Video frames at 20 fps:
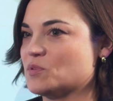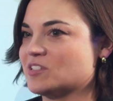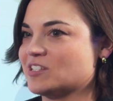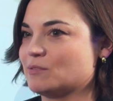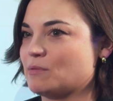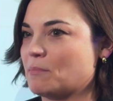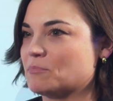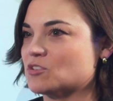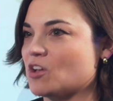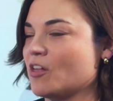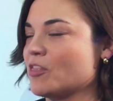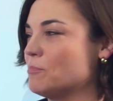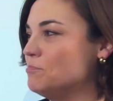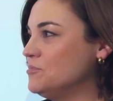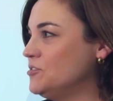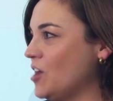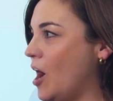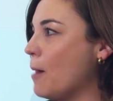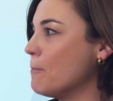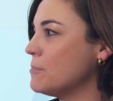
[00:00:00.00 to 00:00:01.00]
We sometimes call them
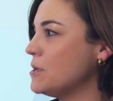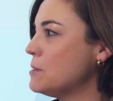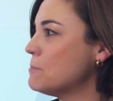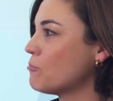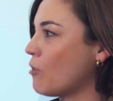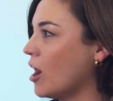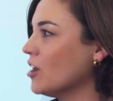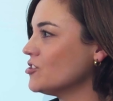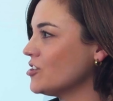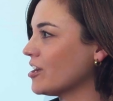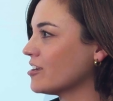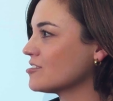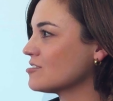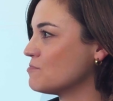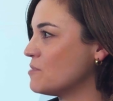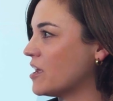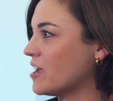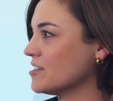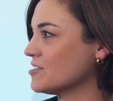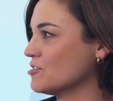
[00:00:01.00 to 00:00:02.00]
zombie projects
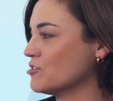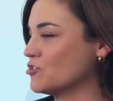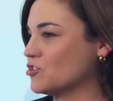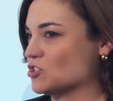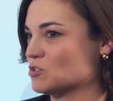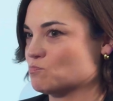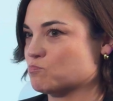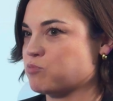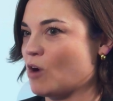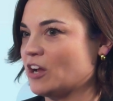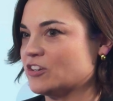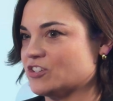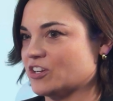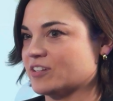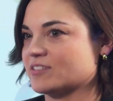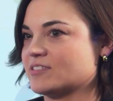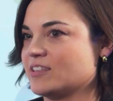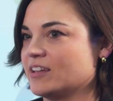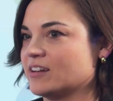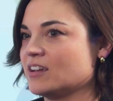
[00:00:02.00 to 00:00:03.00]
because they're just
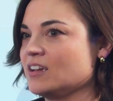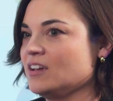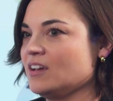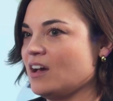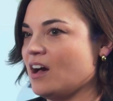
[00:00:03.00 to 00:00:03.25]
projects that,